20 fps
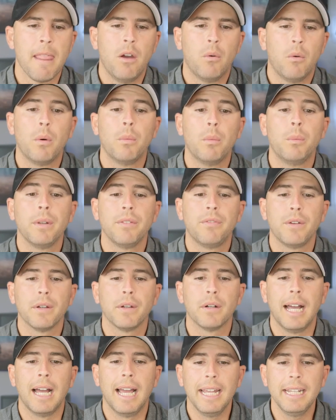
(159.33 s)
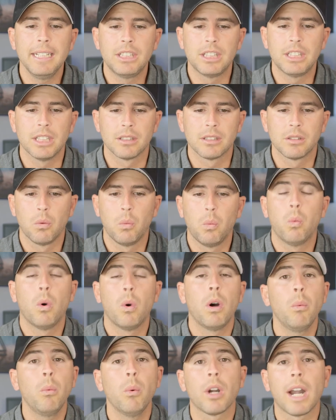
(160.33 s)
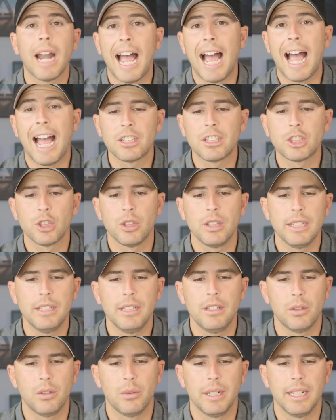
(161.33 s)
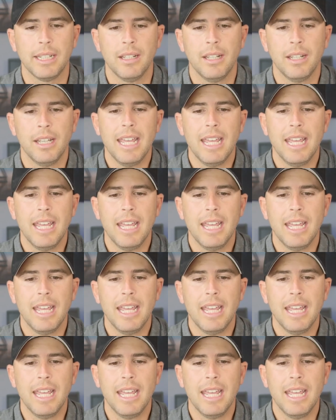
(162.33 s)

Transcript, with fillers: when we feel anxious, what we're actually doing